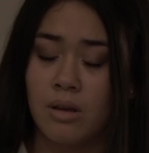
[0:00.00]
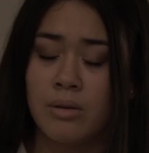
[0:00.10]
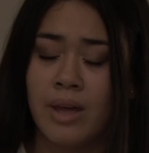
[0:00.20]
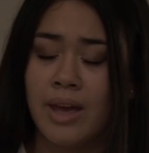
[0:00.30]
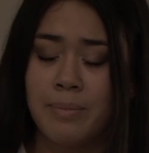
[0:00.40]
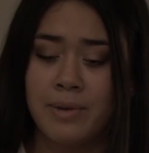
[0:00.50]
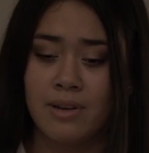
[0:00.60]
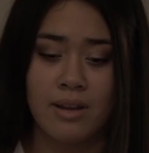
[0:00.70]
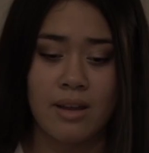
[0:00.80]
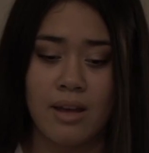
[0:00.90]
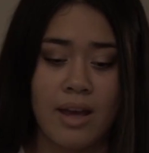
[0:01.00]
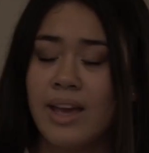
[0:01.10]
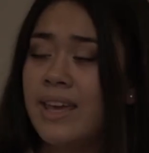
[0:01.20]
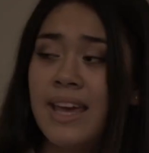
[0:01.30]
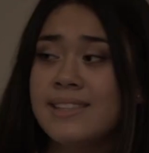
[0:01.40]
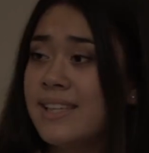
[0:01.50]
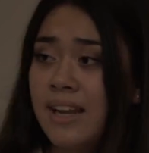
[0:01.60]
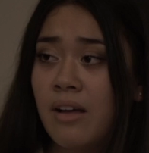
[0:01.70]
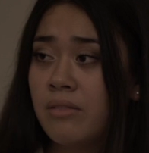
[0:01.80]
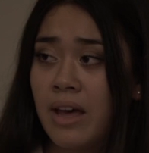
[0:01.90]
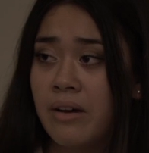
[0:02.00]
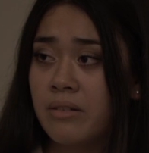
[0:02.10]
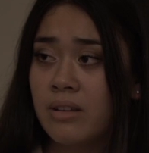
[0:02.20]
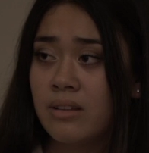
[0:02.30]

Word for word: Okay, but I can't say it out loud.